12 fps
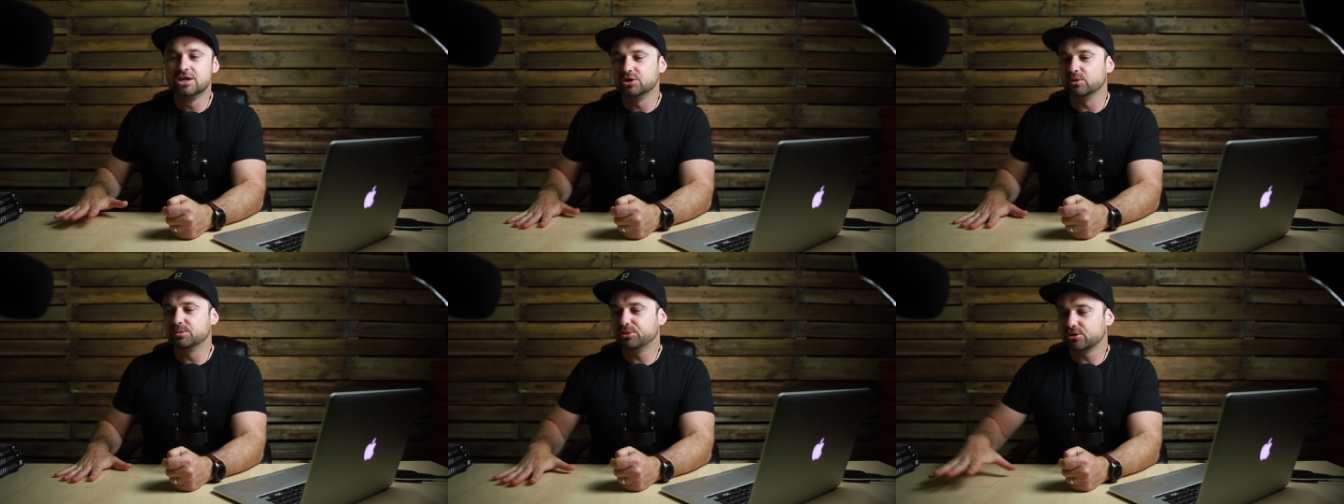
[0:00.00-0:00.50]

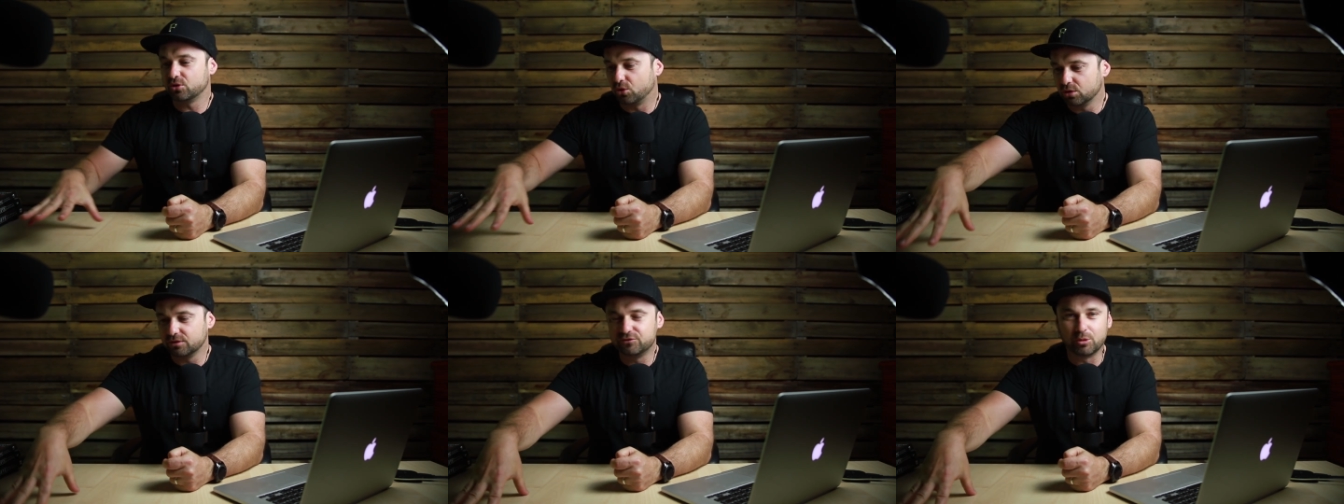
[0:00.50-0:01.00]
You would put
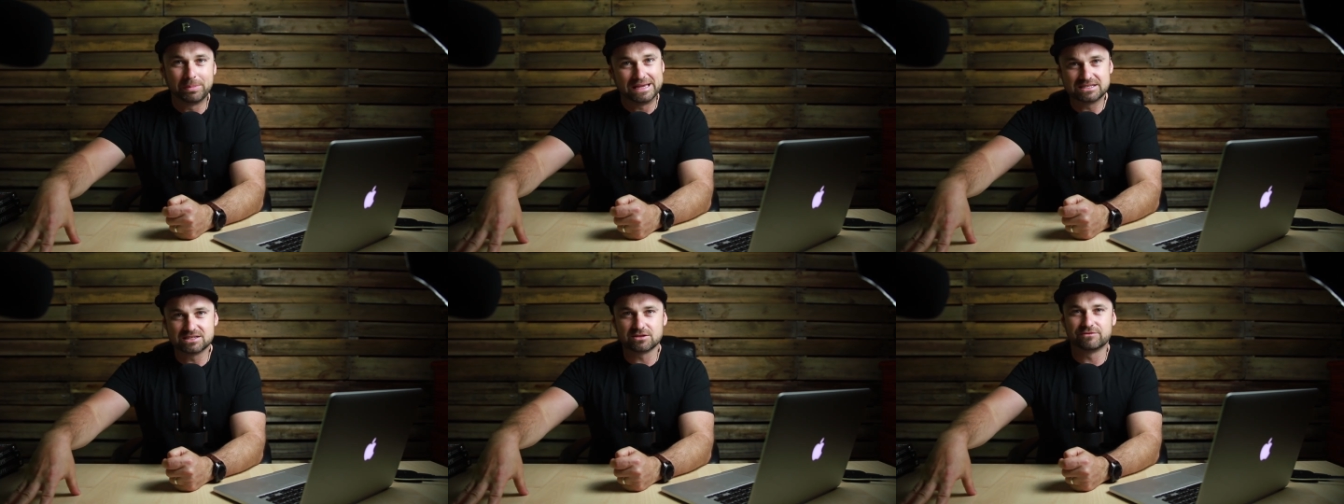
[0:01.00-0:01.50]
all of your
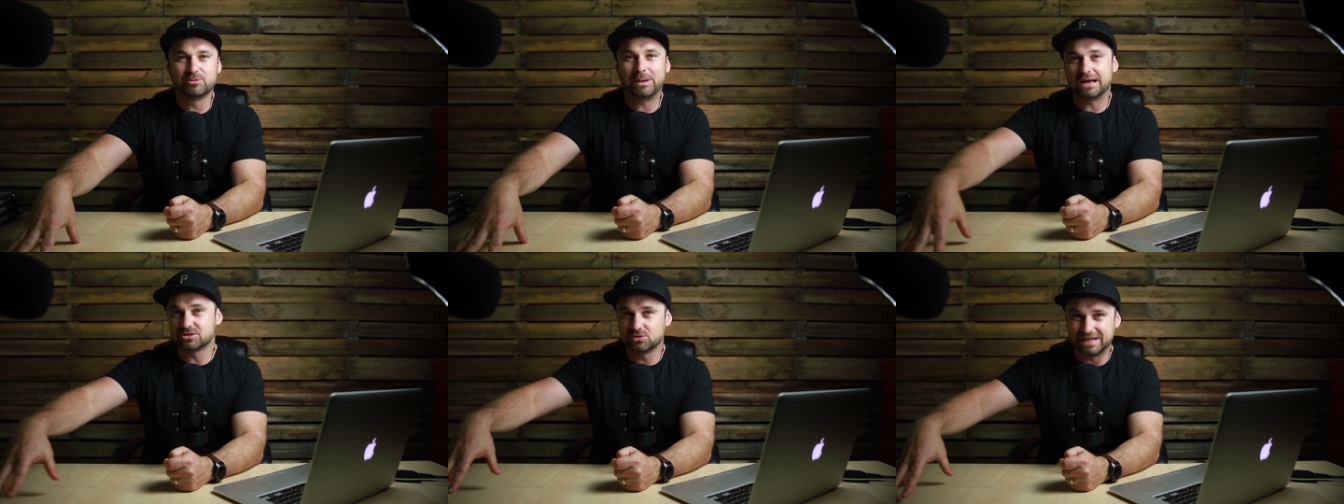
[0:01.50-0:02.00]
pieces of the
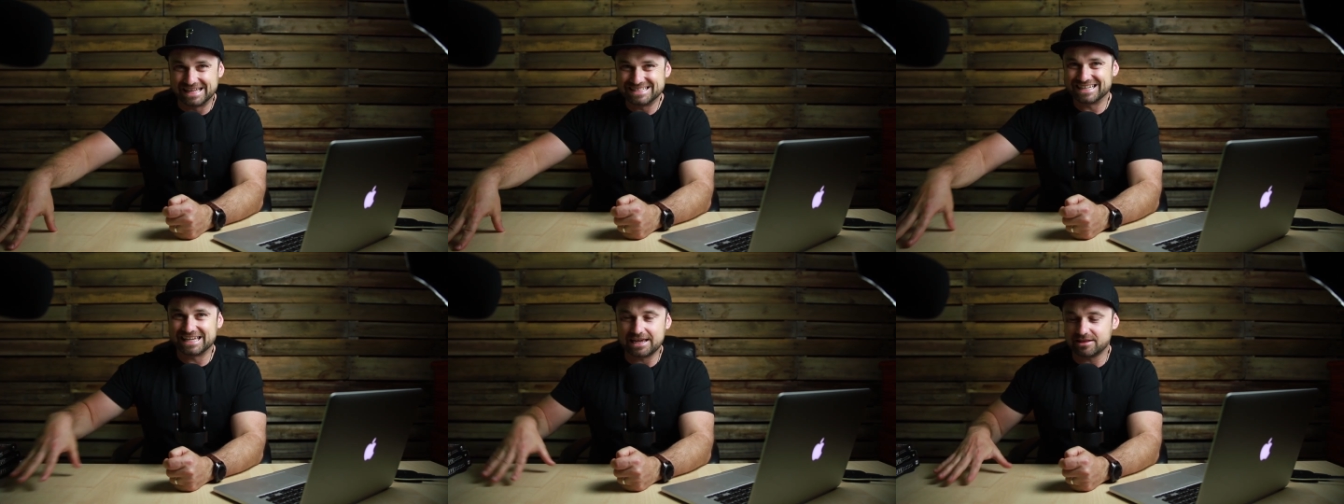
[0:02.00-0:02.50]
puzzle in
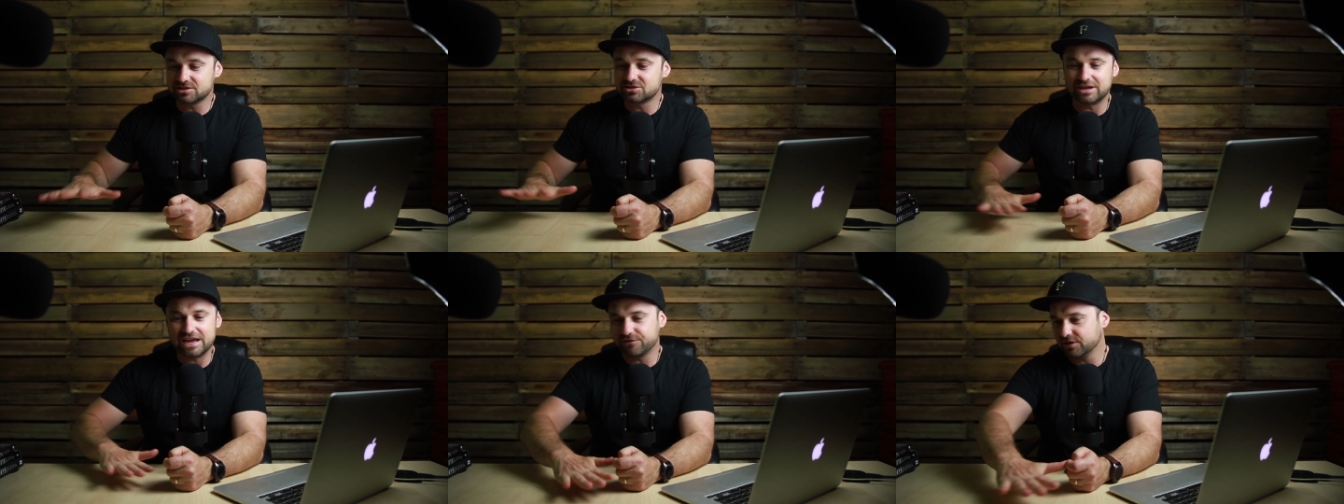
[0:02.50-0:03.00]
together.
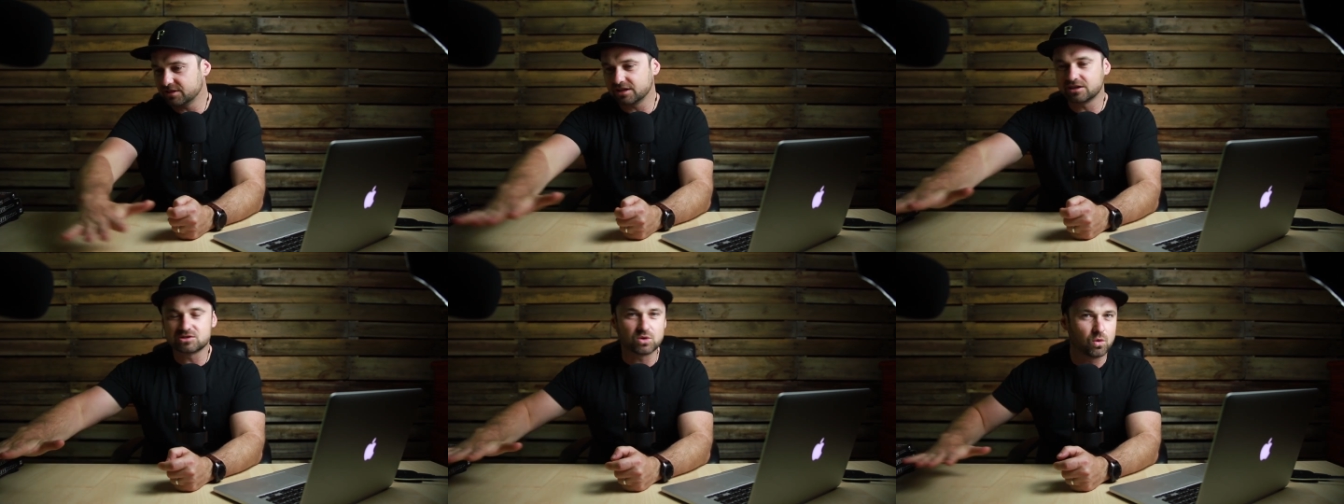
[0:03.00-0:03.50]
So
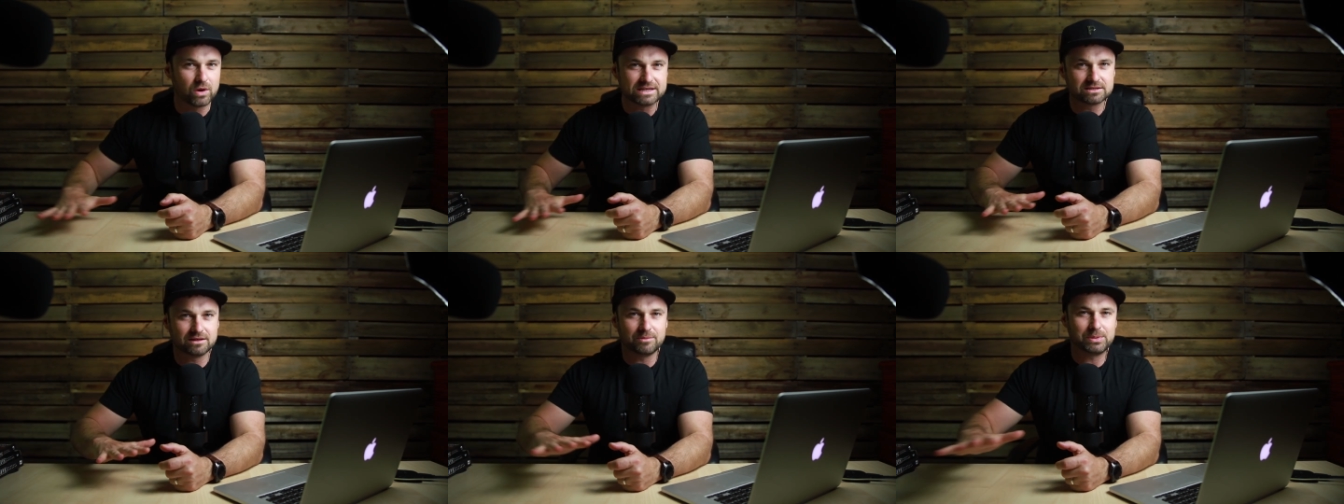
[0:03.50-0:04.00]
everything is
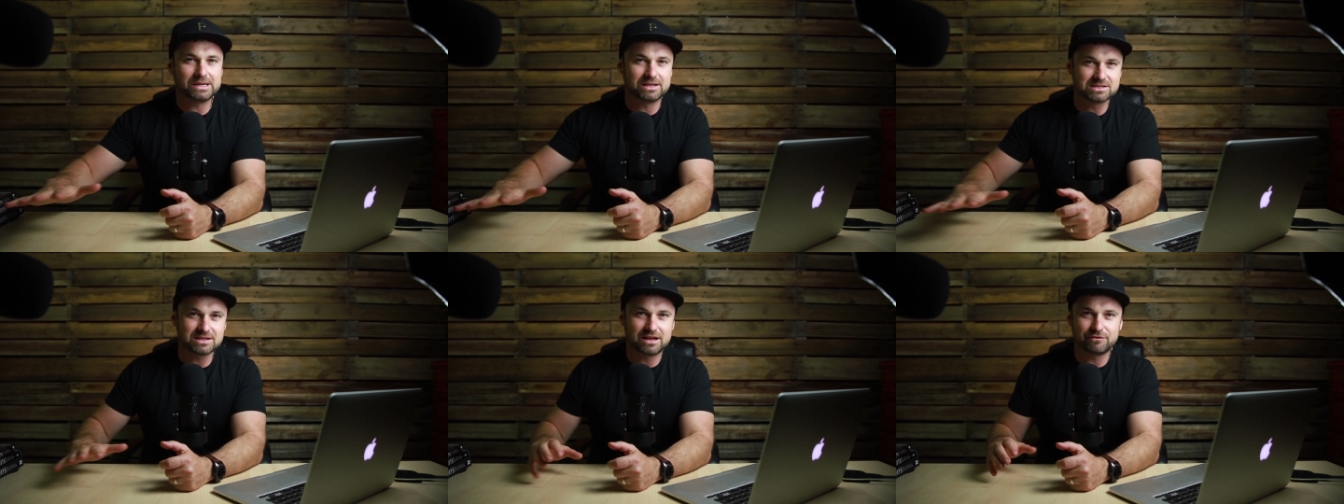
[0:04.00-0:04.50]
always going to be
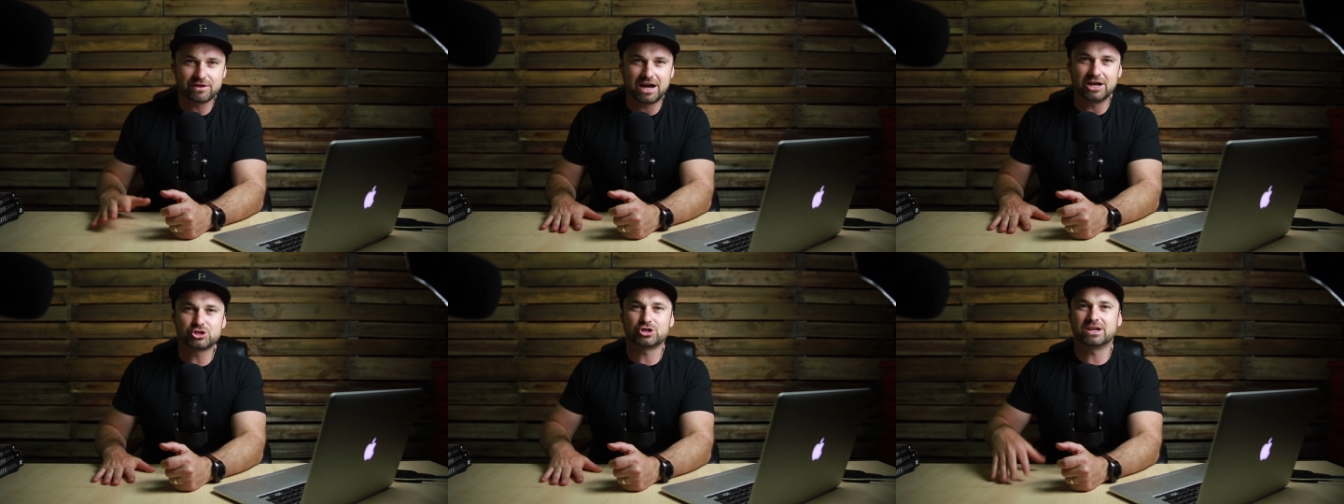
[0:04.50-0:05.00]
inside of
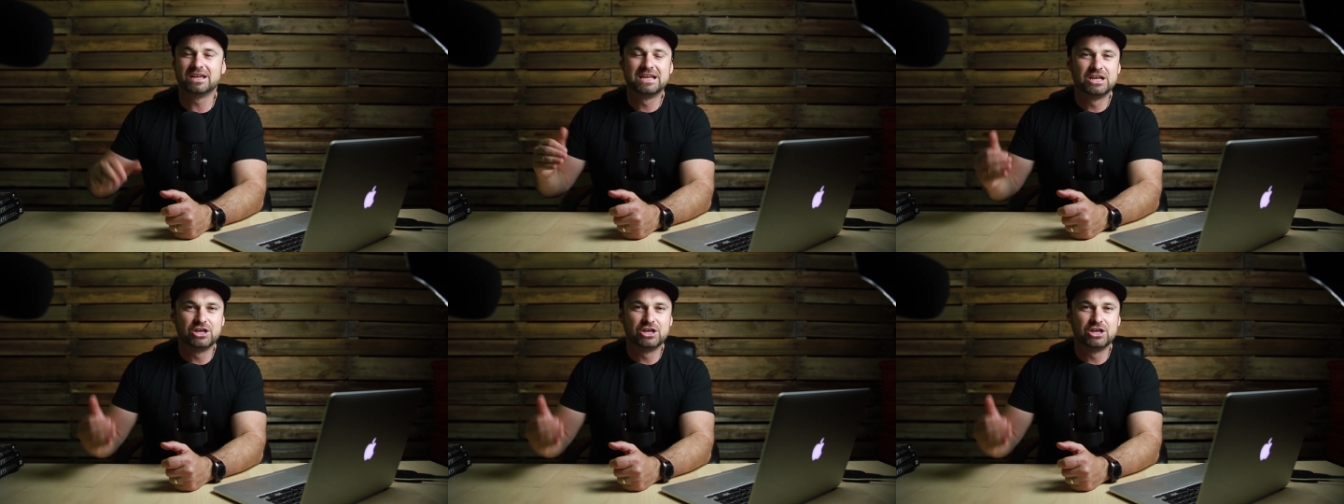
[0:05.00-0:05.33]
Kartra.